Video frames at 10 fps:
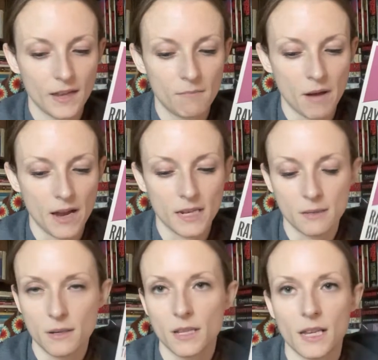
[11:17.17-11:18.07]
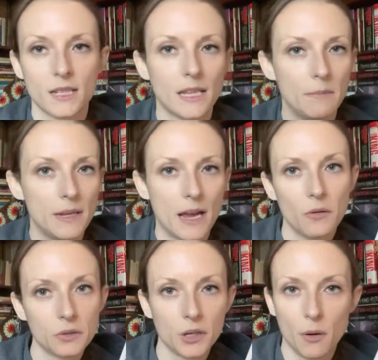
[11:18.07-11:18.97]
My husband like sent me
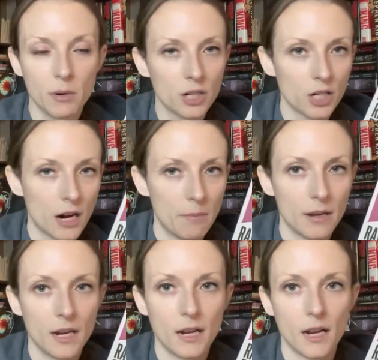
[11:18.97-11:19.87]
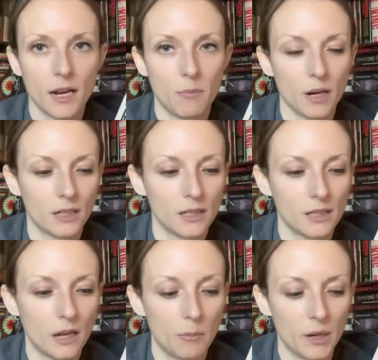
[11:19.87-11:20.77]
out to go book shopping, and I picked this
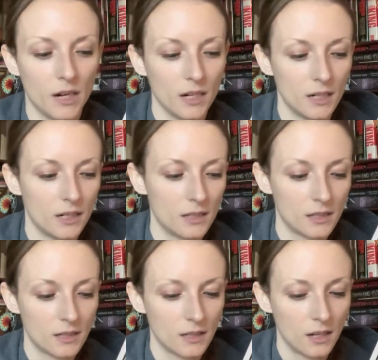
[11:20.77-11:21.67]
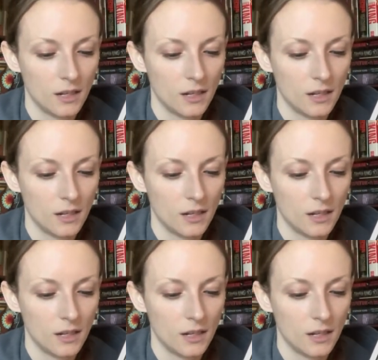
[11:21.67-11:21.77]
up, and it is